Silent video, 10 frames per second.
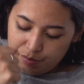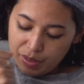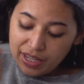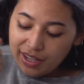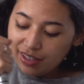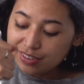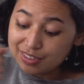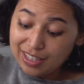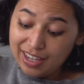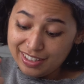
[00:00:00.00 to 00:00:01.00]
Baking is a
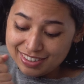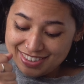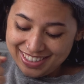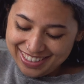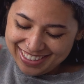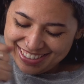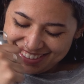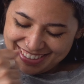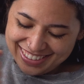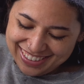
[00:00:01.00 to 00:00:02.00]
science.
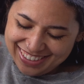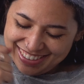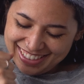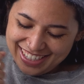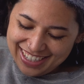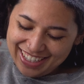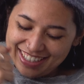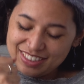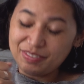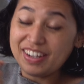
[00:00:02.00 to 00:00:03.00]
It
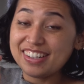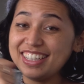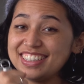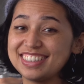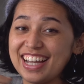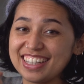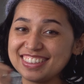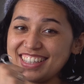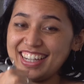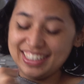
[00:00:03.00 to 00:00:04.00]
is a very exact
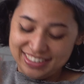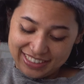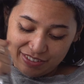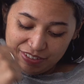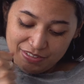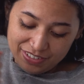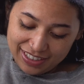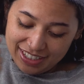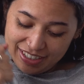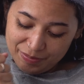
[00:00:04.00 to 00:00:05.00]
science, and if you
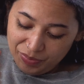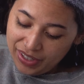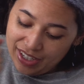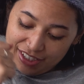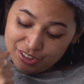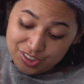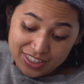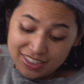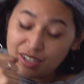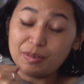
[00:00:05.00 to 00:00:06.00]
fuck it up, your
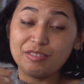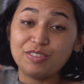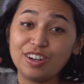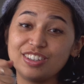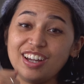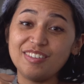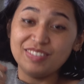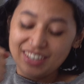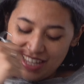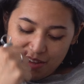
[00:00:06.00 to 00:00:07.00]
shit's gonna be fucked
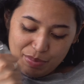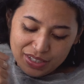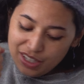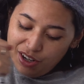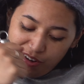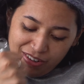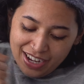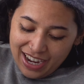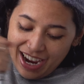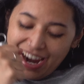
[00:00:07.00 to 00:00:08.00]
up. But you know,
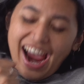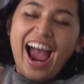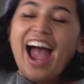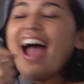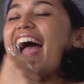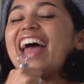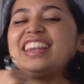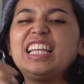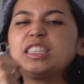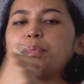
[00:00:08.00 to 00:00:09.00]
at
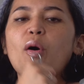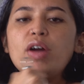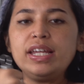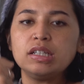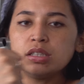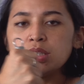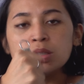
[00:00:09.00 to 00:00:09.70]
this point,